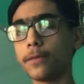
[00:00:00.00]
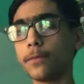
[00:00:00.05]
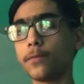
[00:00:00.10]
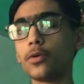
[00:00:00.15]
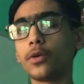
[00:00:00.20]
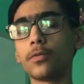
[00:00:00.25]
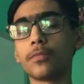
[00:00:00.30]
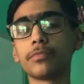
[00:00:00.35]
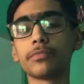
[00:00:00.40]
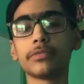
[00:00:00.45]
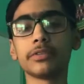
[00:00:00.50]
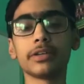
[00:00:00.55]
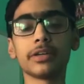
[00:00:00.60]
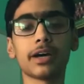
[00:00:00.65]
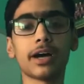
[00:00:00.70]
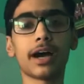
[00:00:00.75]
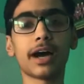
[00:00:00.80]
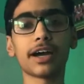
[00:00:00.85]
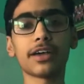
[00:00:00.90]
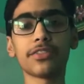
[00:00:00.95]
Well,
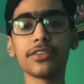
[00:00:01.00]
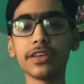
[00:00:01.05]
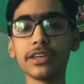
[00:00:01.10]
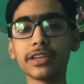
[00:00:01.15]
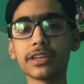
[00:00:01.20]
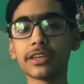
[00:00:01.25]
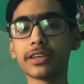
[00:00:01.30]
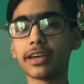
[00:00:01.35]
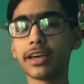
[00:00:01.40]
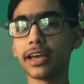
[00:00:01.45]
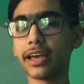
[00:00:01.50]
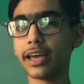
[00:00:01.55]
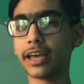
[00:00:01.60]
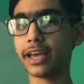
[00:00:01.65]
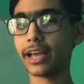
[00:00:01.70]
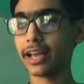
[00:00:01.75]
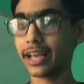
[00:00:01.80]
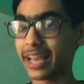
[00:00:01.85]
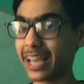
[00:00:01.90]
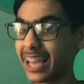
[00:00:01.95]
I think
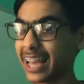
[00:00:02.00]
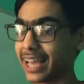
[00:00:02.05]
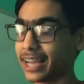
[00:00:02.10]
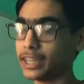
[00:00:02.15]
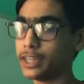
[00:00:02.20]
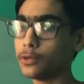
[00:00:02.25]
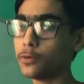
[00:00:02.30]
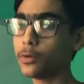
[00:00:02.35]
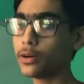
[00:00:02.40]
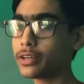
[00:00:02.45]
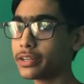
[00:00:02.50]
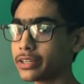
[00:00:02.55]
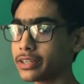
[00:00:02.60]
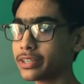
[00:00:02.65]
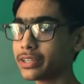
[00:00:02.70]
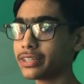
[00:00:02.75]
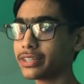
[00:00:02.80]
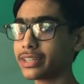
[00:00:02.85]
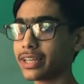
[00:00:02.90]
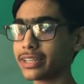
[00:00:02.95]

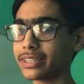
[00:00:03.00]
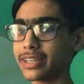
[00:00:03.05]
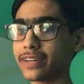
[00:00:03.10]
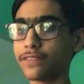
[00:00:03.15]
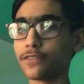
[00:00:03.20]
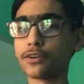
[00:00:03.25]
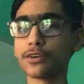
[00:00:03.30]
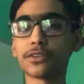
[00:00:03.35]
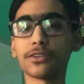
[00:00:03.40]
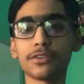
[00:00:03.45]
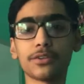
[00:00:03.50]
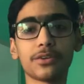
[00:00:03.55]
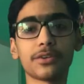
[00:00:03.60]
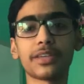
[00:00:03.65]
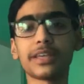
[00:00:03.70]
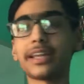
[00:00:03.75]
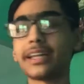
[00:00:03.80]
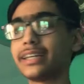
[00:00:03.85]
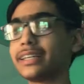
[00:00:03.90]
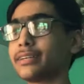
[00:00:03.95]
anyone that's ever
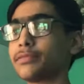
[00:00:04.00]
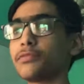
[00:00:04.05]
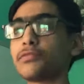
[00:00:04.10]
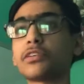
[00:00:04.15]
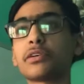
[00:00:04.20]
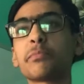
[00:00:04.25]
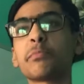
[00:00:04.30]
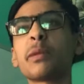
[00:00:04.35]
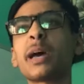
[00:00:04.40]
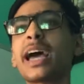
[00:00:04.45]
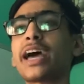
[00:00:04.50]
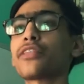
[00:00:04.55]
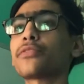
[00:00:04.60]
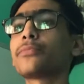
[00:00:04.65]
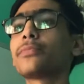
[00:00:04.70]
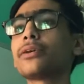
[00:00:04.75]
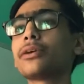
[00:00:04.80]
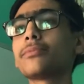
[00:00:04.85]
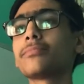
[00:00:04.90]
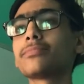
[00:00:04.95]
looked at any kind of like math
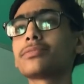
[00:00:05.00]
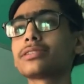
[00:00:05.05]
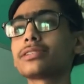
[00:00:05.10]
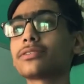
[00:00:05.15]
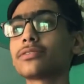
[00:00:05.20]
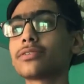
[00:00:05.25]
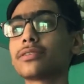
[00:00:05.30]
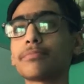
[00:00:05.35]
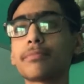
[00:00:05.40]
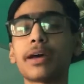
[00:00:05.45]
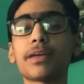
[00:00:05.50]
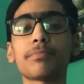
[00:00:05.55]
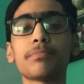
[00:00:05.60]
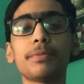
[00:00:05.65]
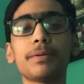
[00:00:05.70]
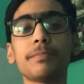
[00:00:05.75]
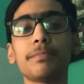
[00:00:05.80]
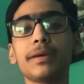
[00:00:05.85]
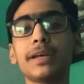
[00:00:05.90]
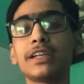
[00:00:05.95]
memes or math
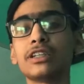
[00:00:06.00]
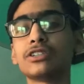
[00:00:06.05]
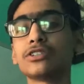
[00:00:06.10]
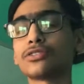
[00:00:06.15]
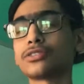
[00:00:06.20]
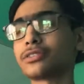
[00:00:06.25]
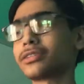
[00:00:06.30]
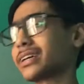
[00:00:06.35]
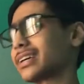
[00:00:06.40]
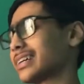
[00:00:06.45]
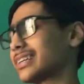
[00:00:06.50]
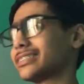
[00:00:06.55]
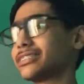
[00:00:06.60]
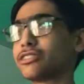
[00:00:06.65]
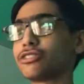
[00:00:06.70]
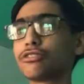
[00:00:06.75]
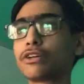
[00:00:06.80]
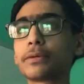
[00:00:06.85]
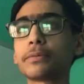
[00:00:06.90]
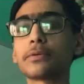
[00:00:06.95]
meme pages on like
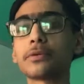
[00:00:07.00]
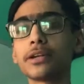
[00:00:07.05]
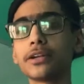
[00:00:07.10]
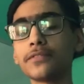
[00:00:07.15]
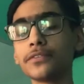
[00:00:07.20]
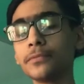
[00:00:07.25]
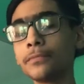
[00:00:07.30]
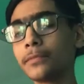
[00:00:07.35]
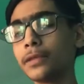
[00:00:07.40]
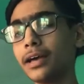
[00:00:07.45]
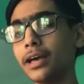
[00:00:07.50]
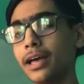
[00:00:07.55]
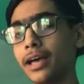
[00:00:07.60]
Instagram or whatever,